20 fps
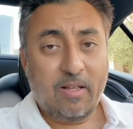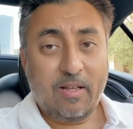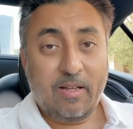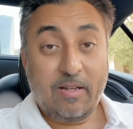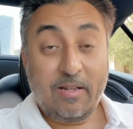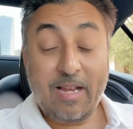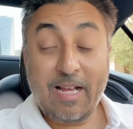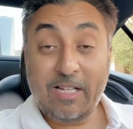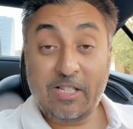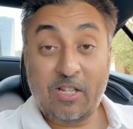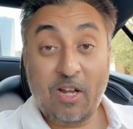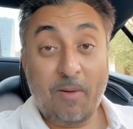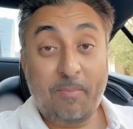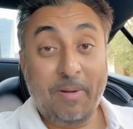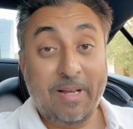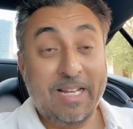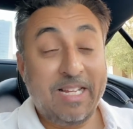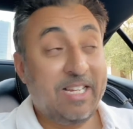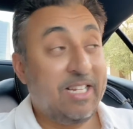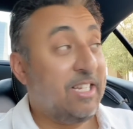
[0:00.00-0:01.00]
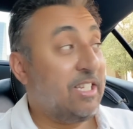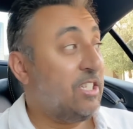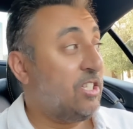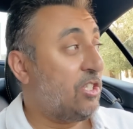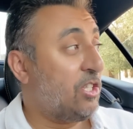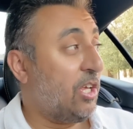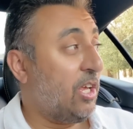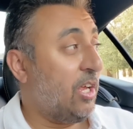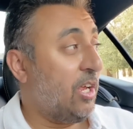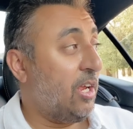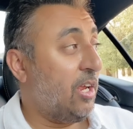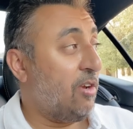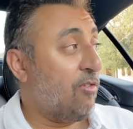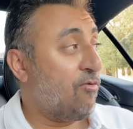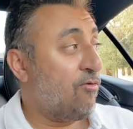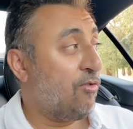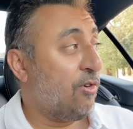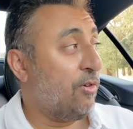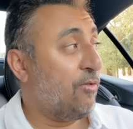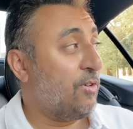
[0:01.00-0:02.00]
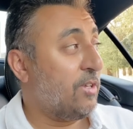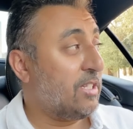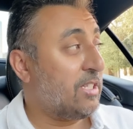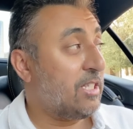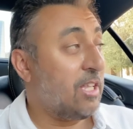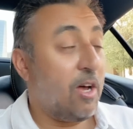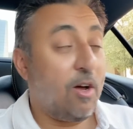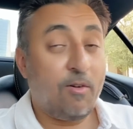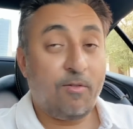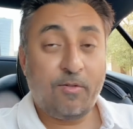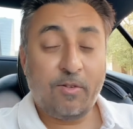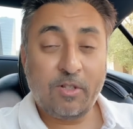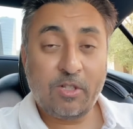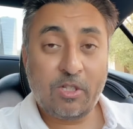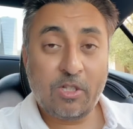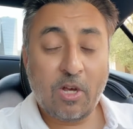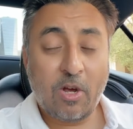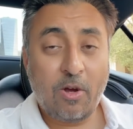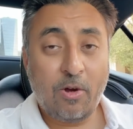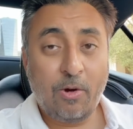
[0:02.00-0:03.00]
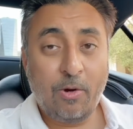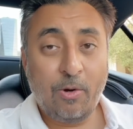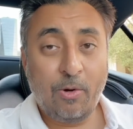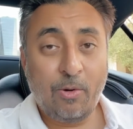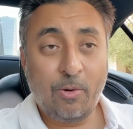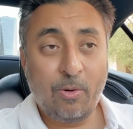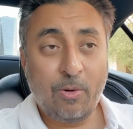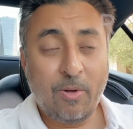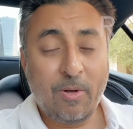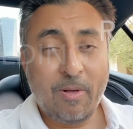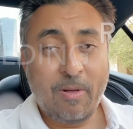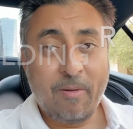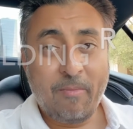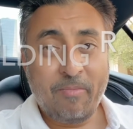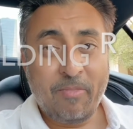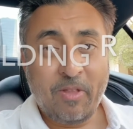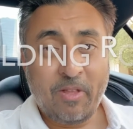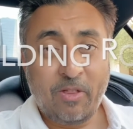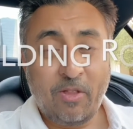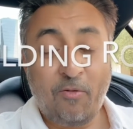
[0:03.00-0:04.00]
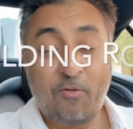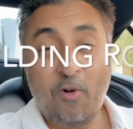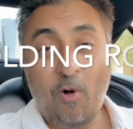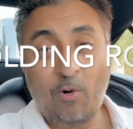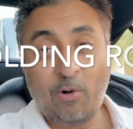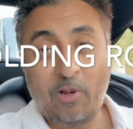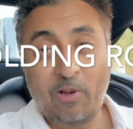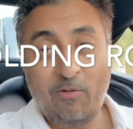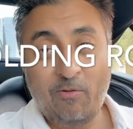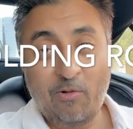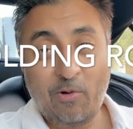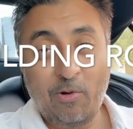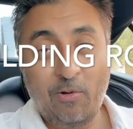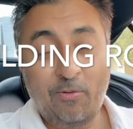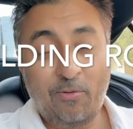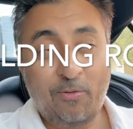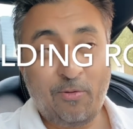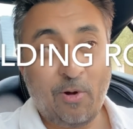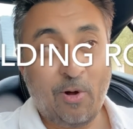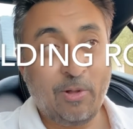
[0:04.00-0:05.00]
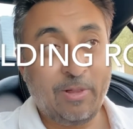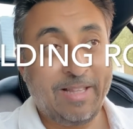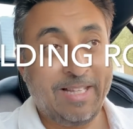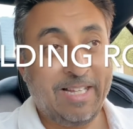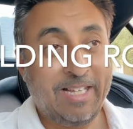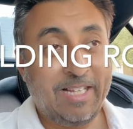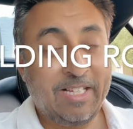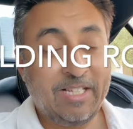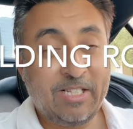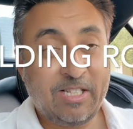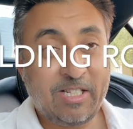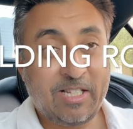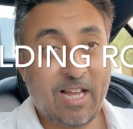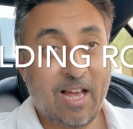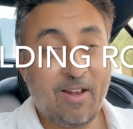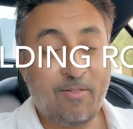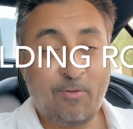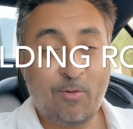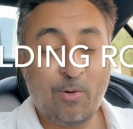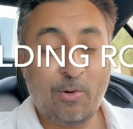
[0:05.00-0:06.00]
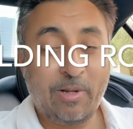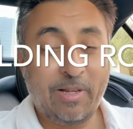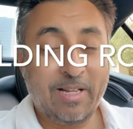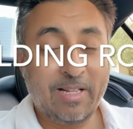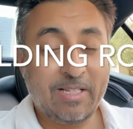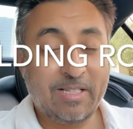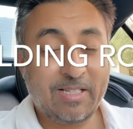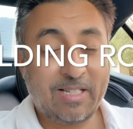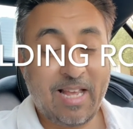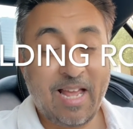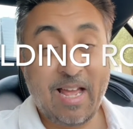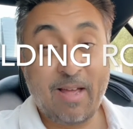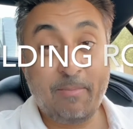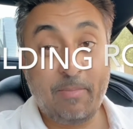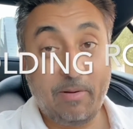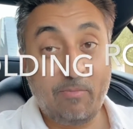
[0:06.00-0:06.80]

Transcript: Next up is the roof itself. So the folding roof on these Californias can be